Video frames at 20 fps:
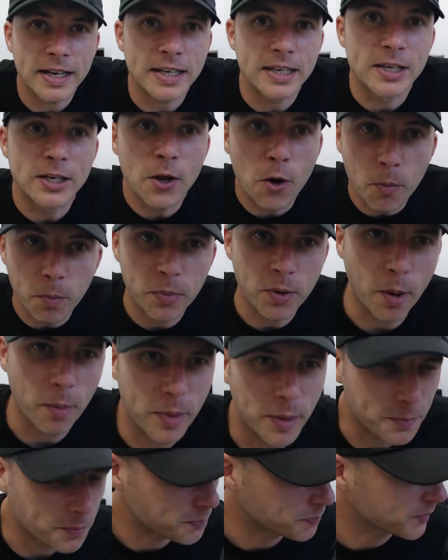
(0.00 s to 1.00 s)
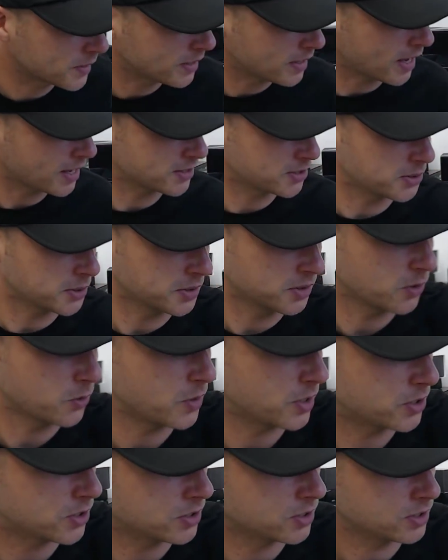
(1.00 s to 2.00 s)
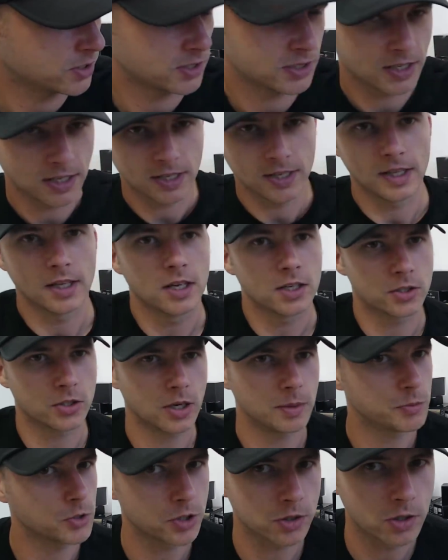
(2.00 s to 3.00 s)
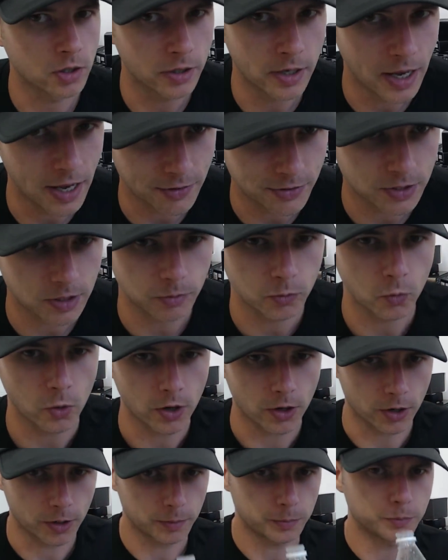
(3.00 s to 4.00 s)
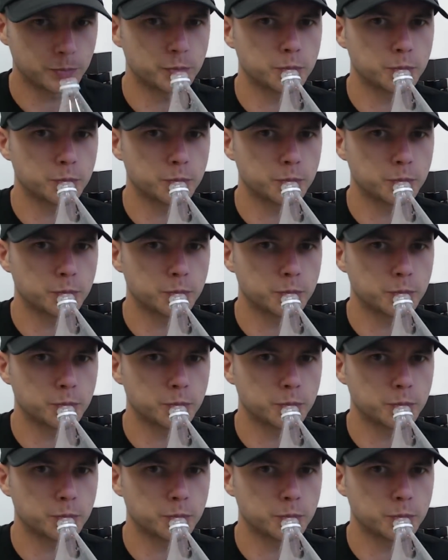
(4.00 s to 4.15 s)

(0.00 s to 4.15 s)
no problem answering the questions. So I'm just going to have some water.